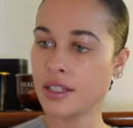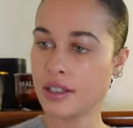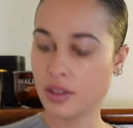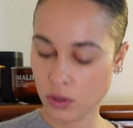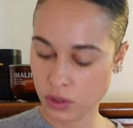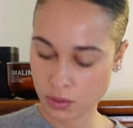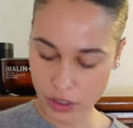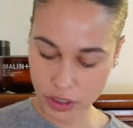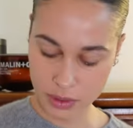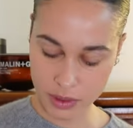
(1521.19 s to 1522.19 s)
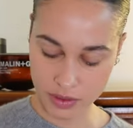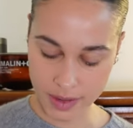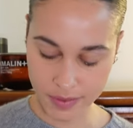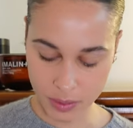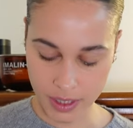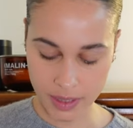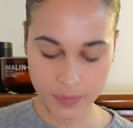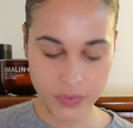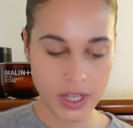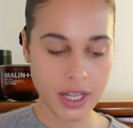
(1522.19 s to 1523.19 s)
is ultimate Christmas vibe to me.
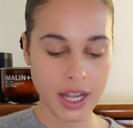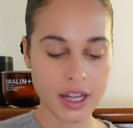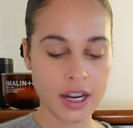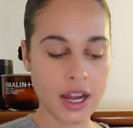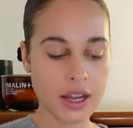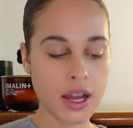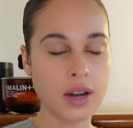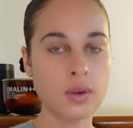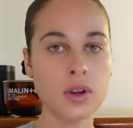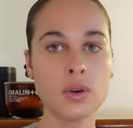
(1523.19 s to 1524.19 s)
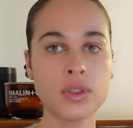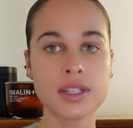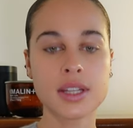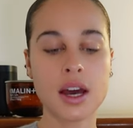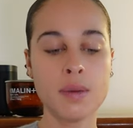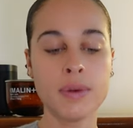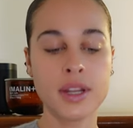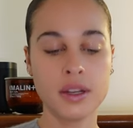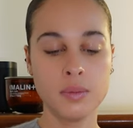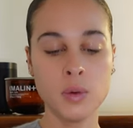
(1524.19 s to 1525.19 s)
Yeah. I don't want to hold this up and
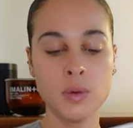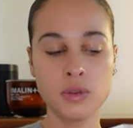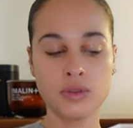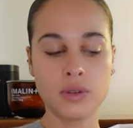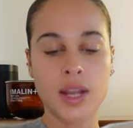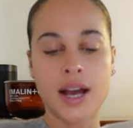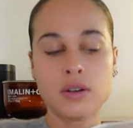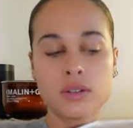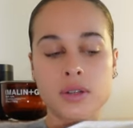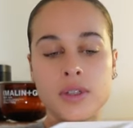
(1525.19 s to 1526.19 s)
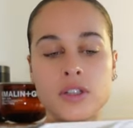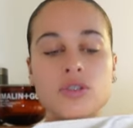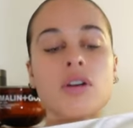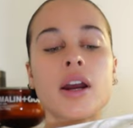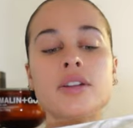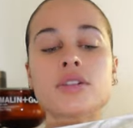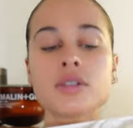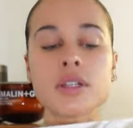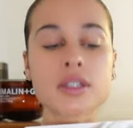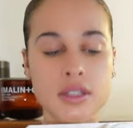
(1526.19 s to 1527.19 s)
then the baubles fall out, so I'm going to try and do
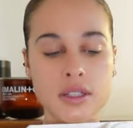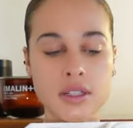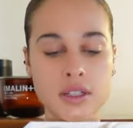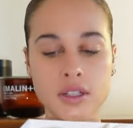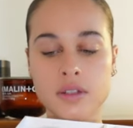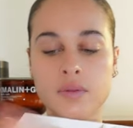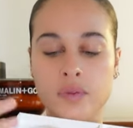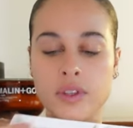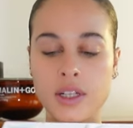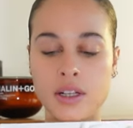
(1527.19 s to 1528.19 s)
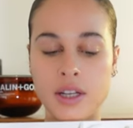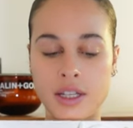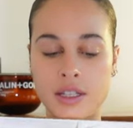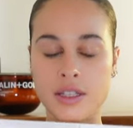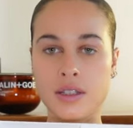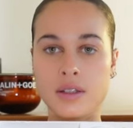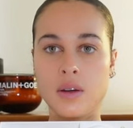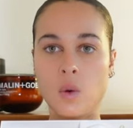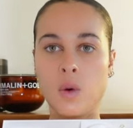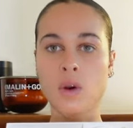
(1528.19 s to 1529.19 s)
this in a nice
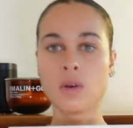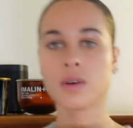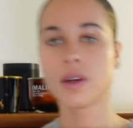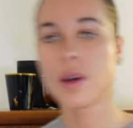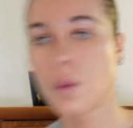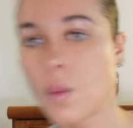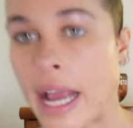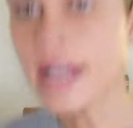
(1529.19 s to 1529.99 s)
way.